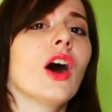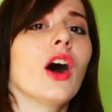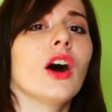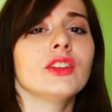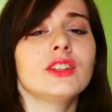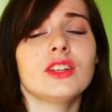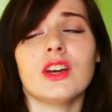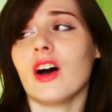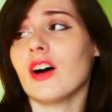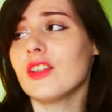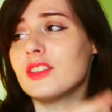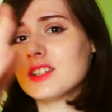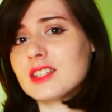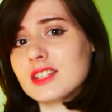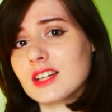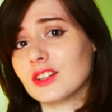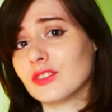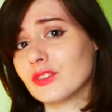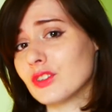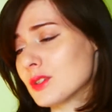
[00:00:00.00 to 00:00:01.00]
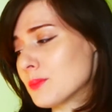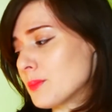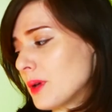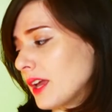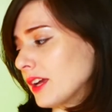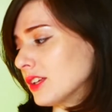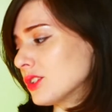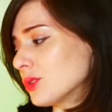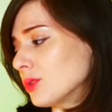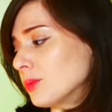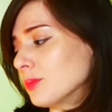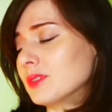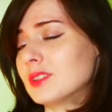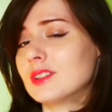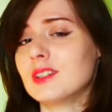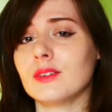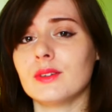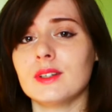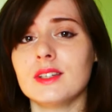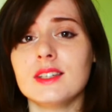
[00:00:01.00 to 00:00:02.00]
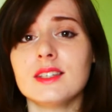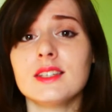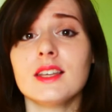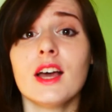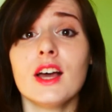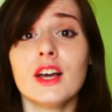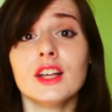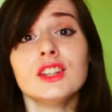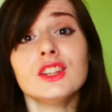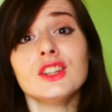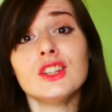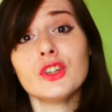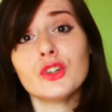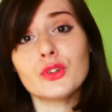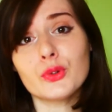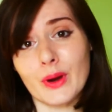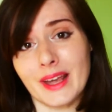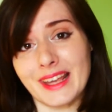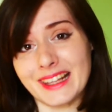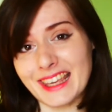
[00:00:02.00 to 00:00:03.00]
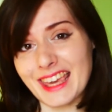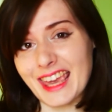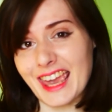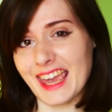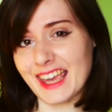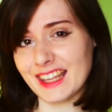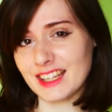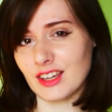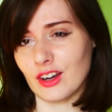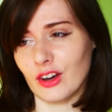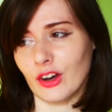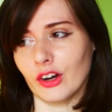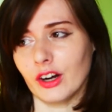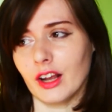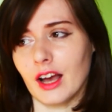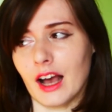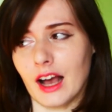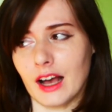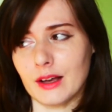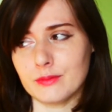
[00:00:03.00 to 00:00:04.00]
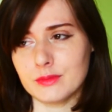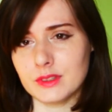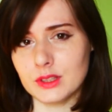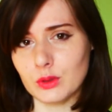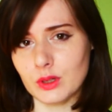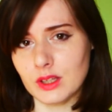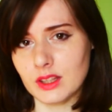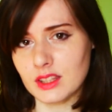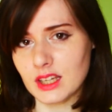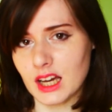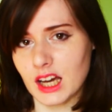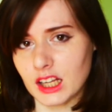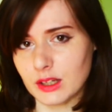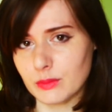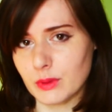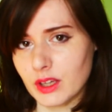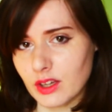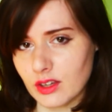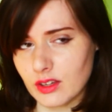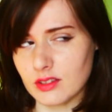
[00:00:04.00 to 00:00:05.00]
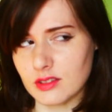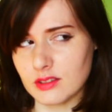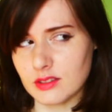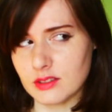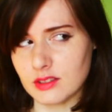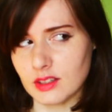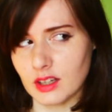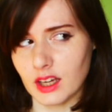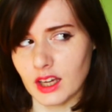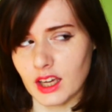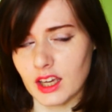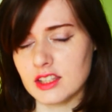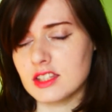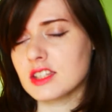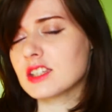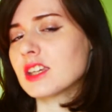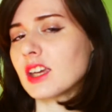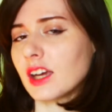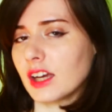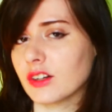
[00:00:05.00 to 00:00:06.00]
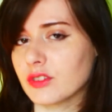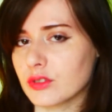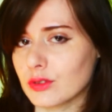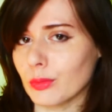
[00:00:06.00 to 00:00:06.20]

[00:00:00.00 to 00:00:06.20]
On the other side of the spectrum, there is the Grand Canyon. I'm doing that because it's kind of